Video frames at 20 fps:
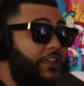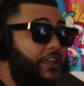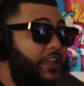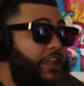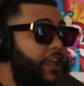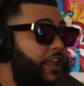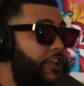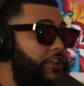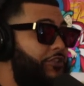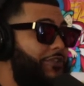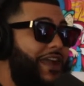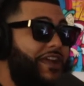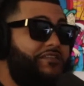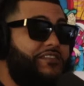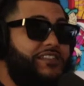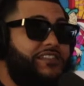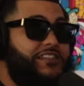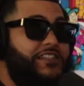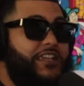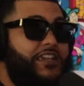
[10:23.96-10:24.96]
you have
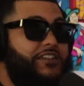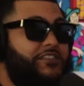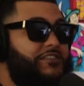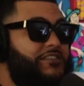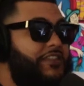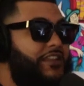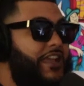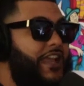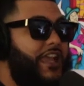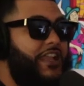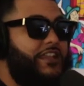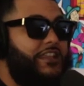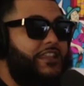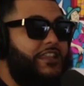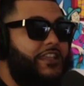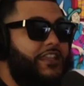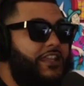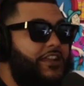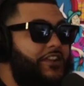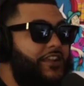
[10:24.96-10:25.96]
to stay here till the end of
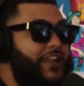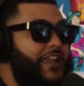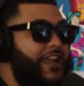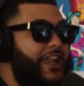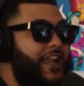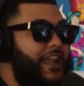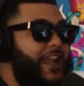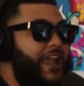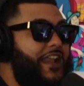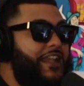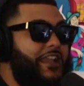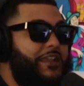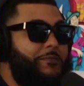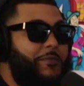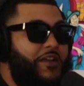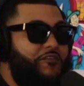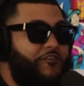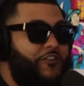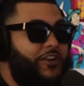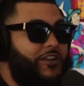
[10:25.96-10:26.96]
the Six year, nigga, and I need
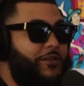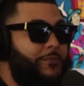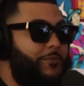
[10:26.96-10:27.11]
my fucking